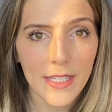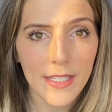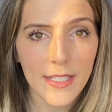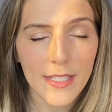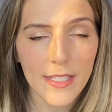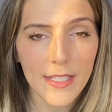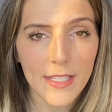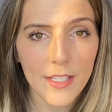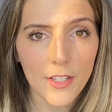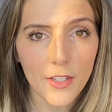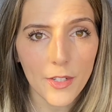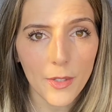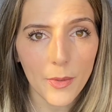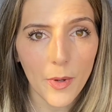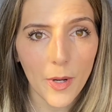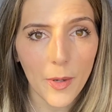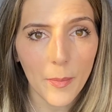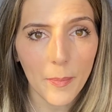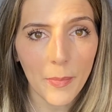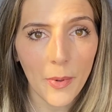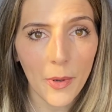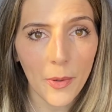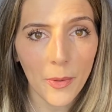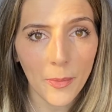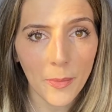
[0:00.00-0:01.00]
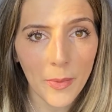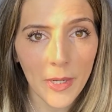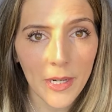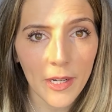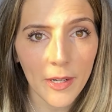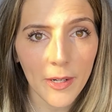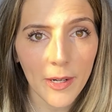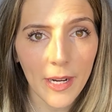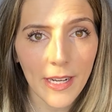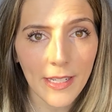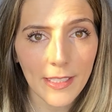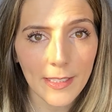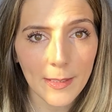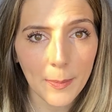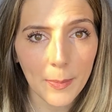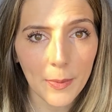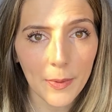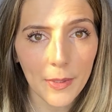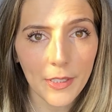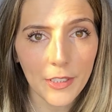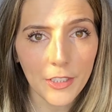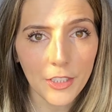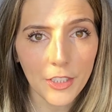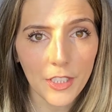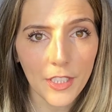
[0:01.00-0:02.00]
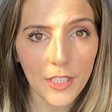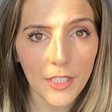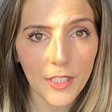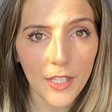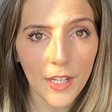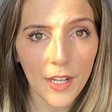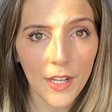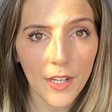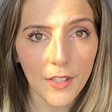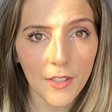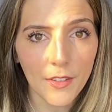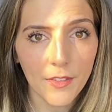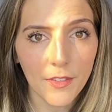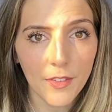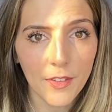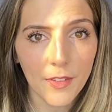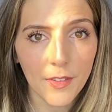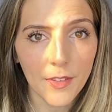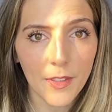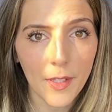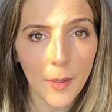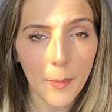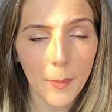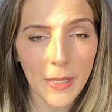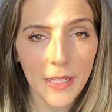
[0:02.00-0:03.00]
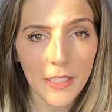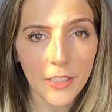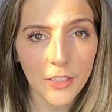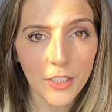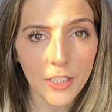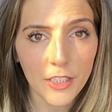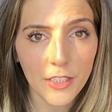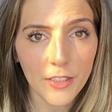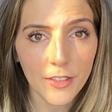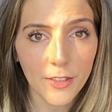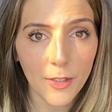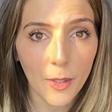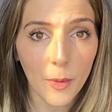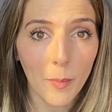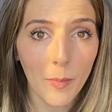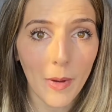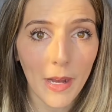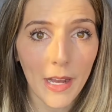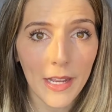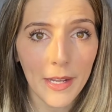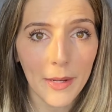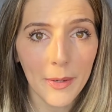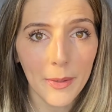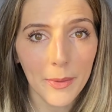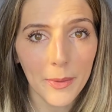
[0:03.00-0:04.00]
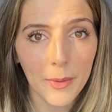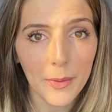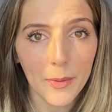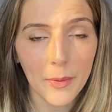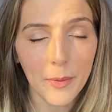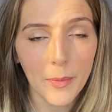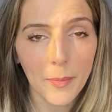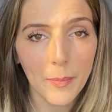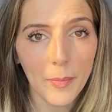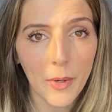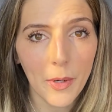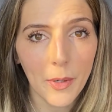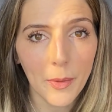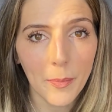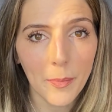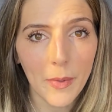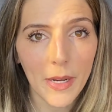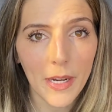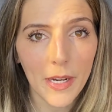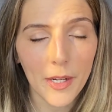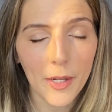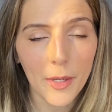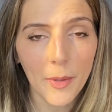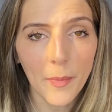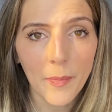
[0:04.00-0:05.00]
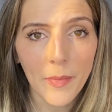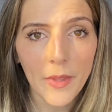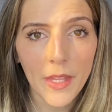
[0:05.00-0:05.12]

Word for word: do a bone marrow aspiration of the patient, so my own bone marrow,